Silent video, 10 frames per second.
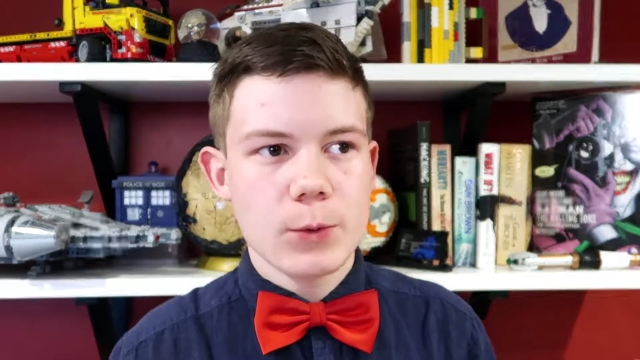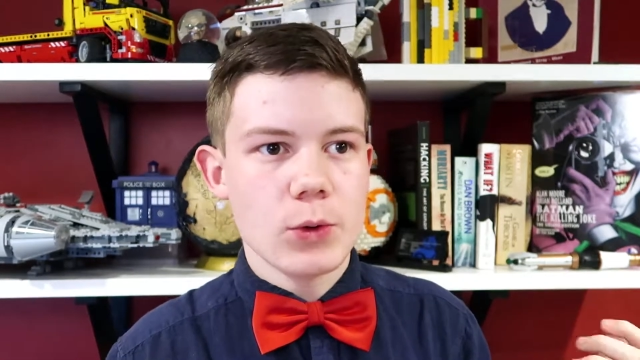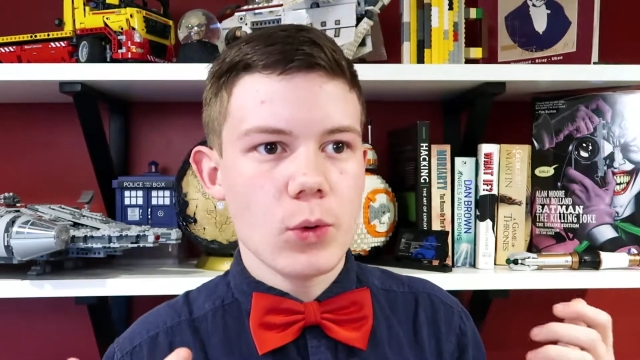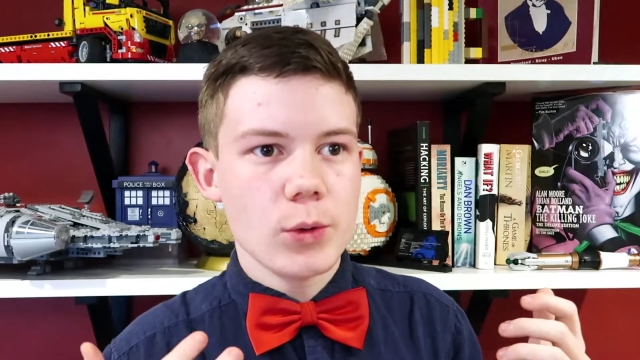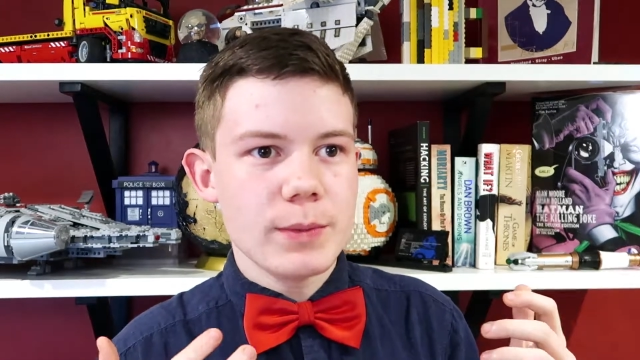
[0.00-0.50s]
would
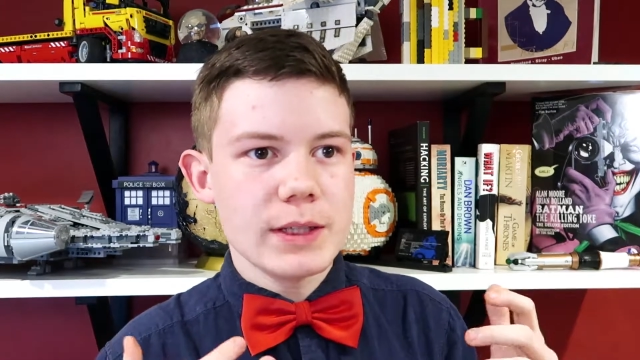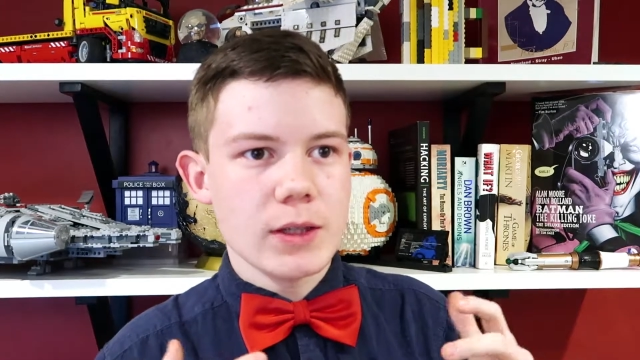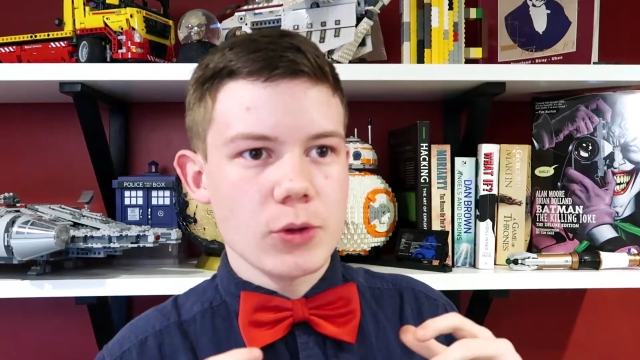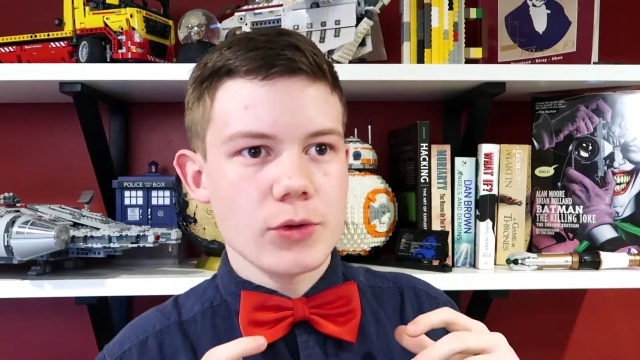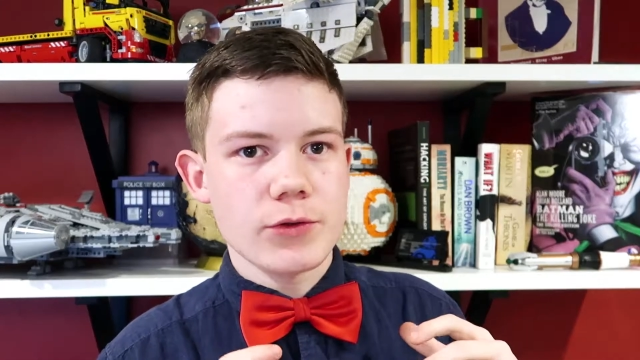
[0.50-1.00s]
all mean a
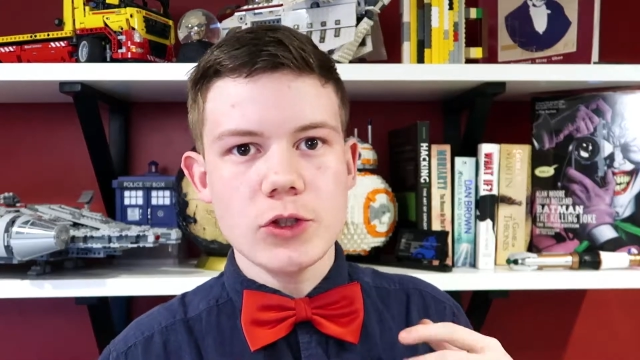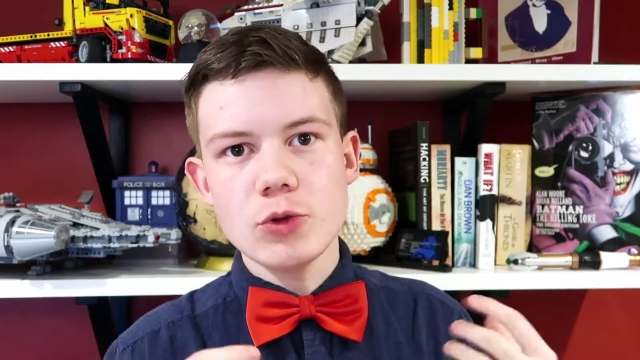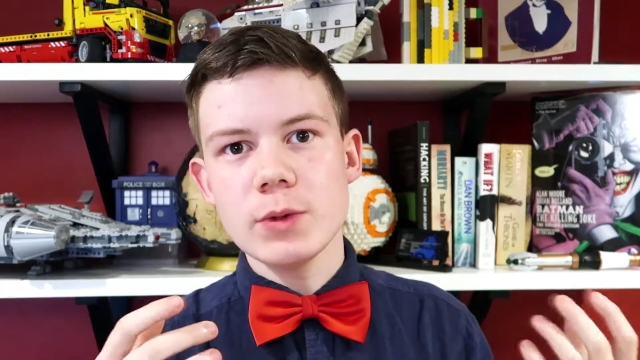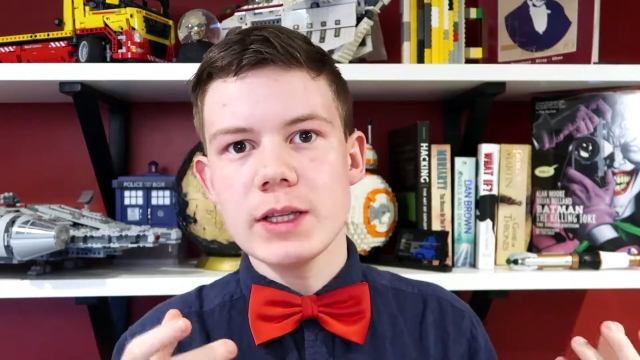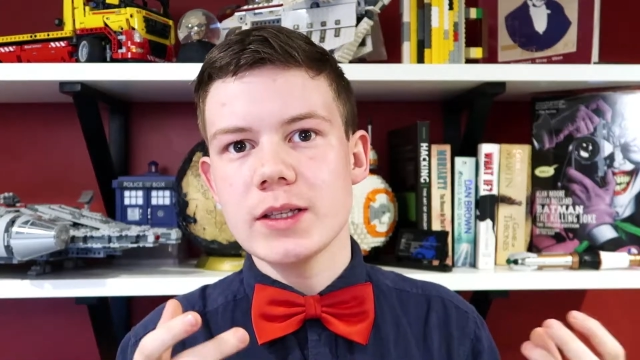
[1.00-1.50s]
lot of
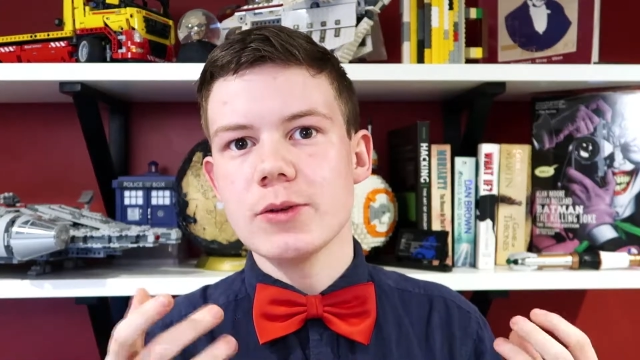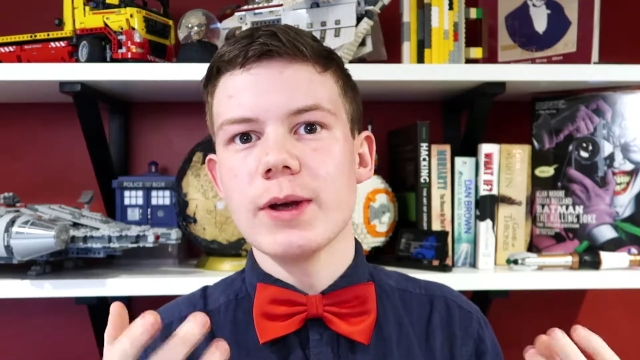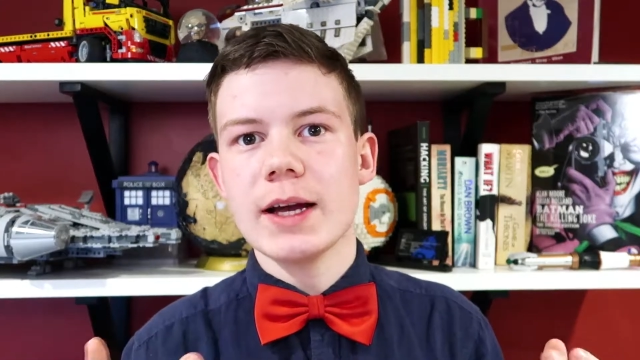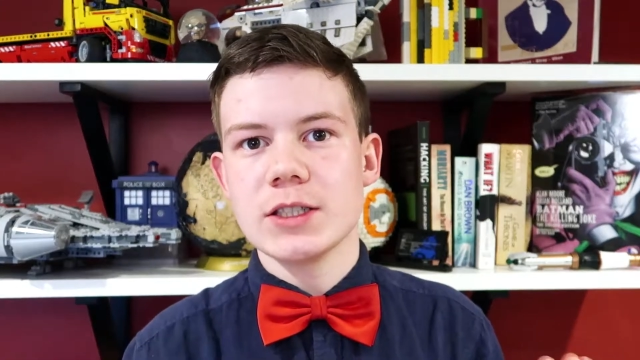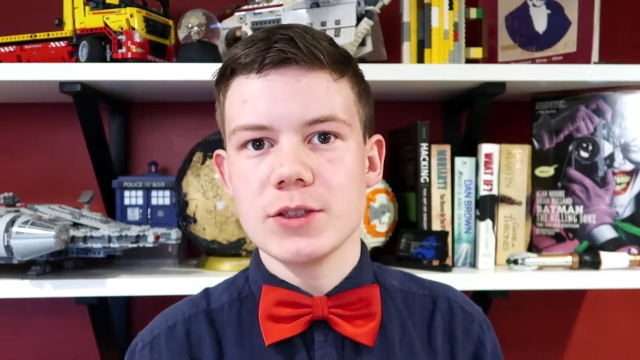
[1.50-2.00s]
human
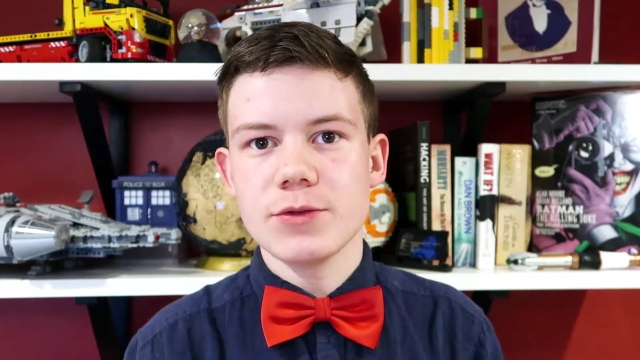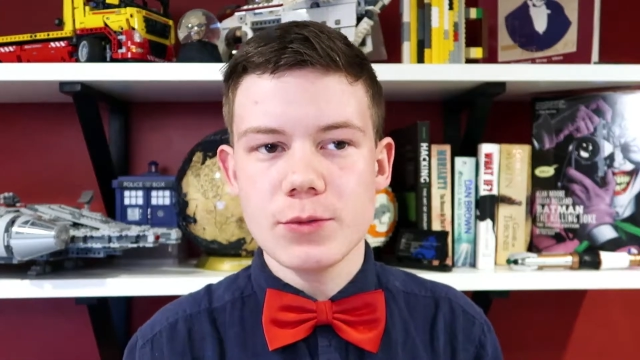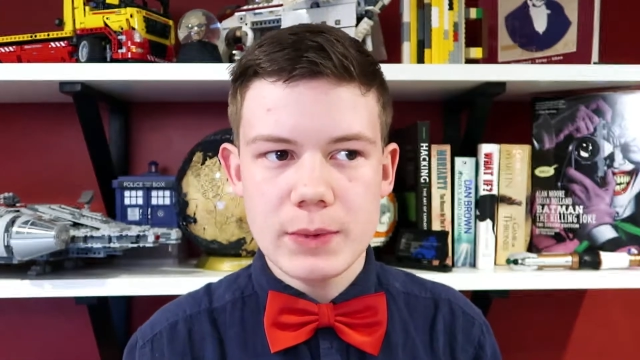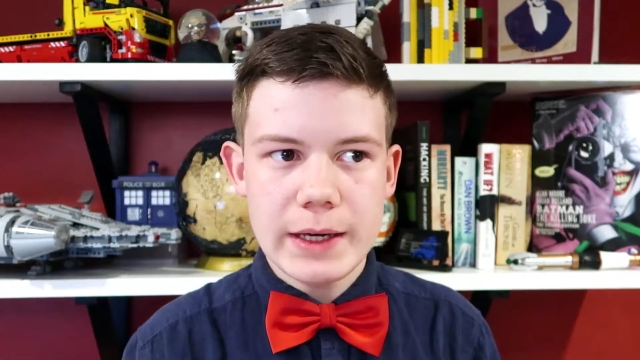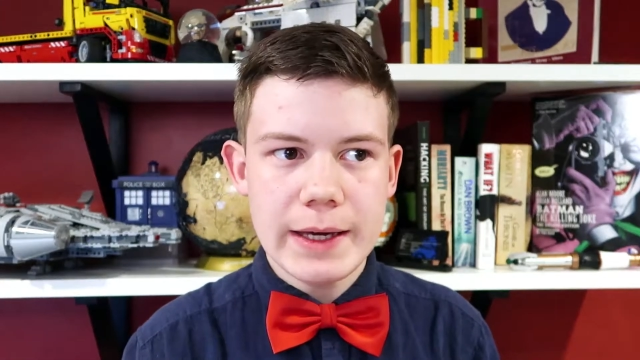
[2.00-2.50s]
interaction for
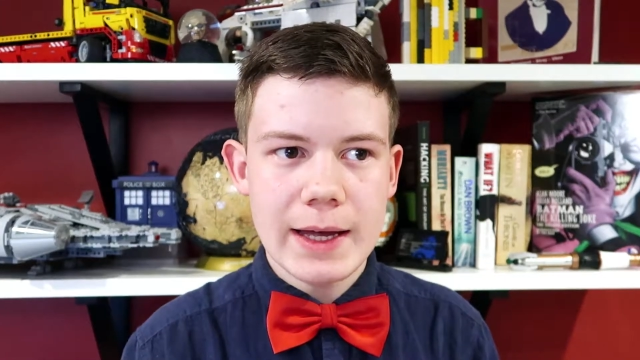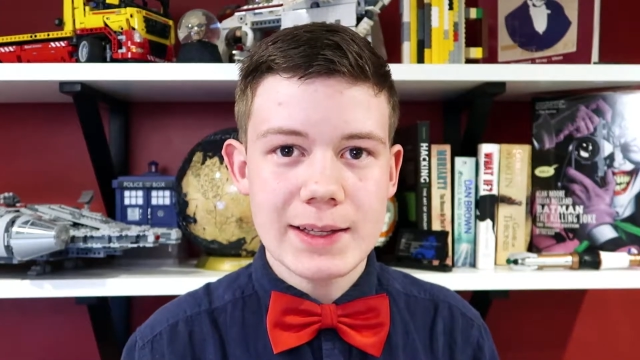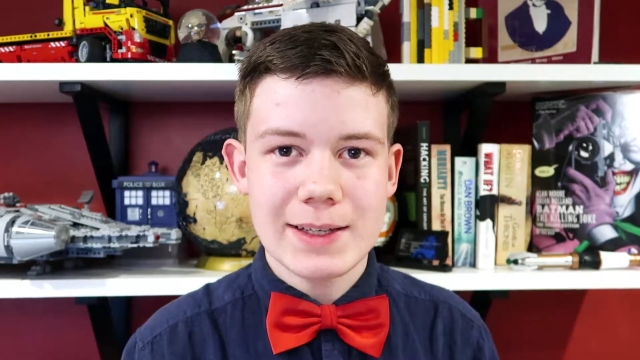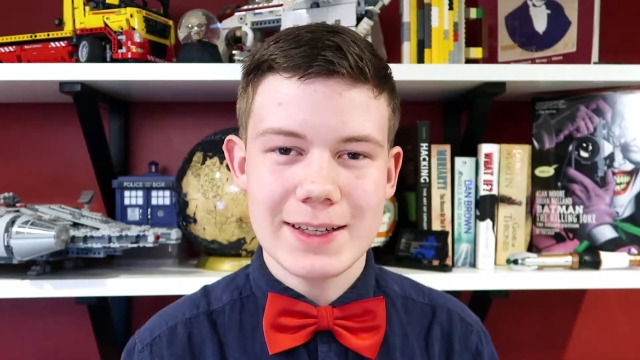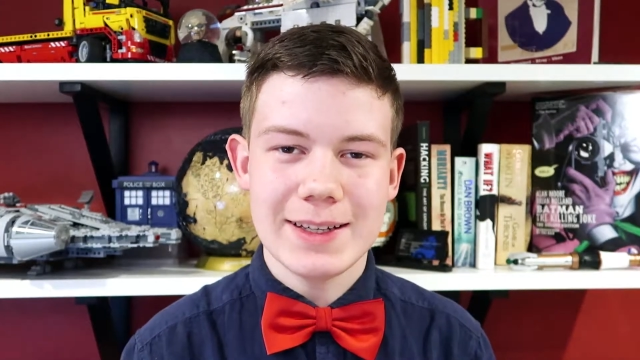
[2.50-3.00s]
me, and